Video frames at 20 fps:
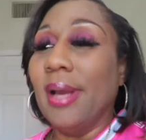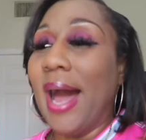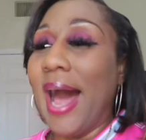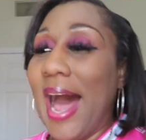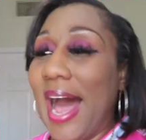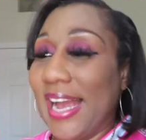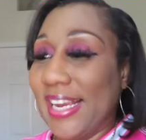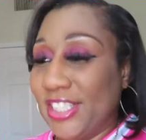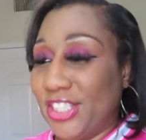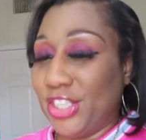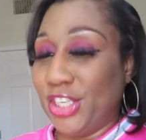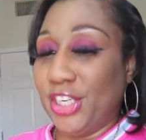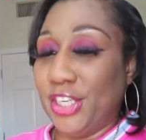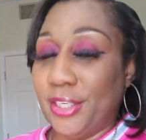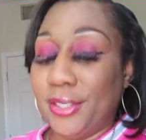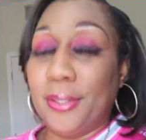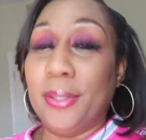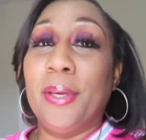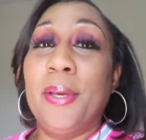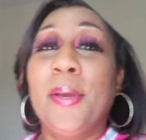IG.
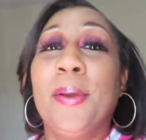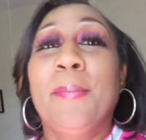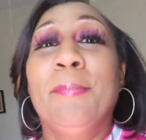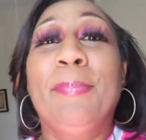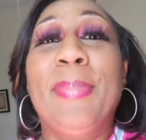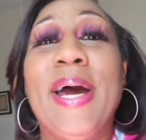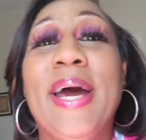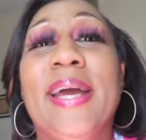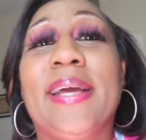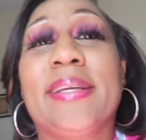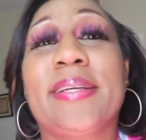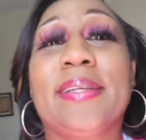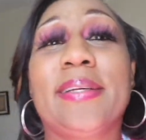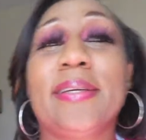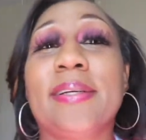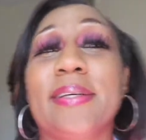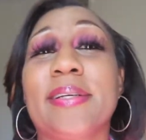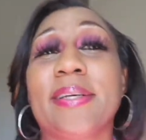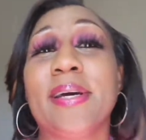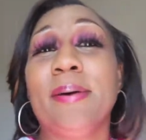But
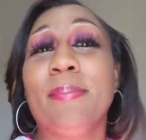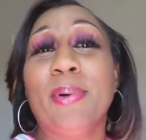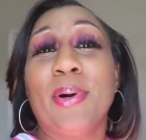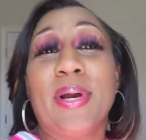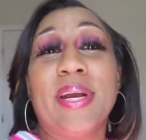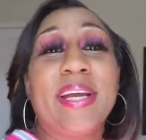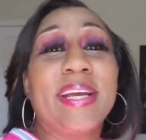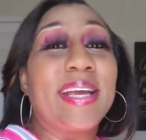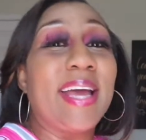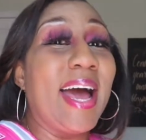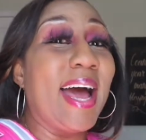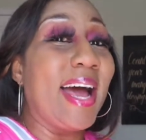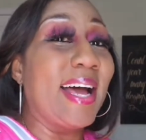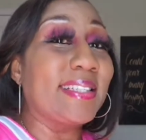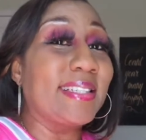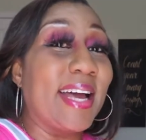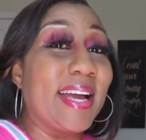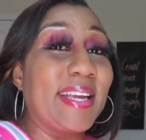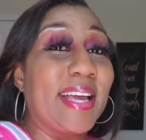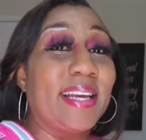good morning, guys.
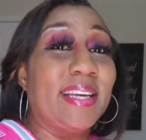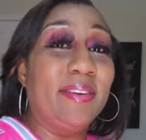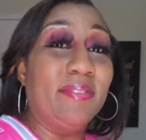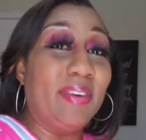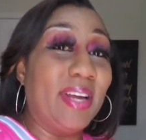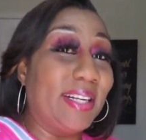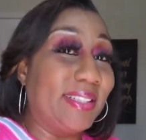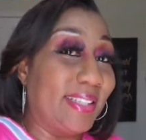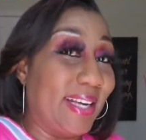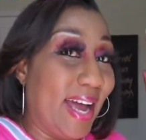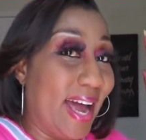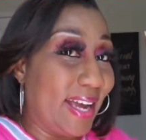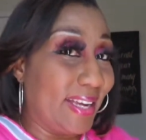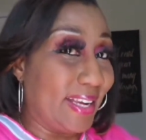How y'all living out there? How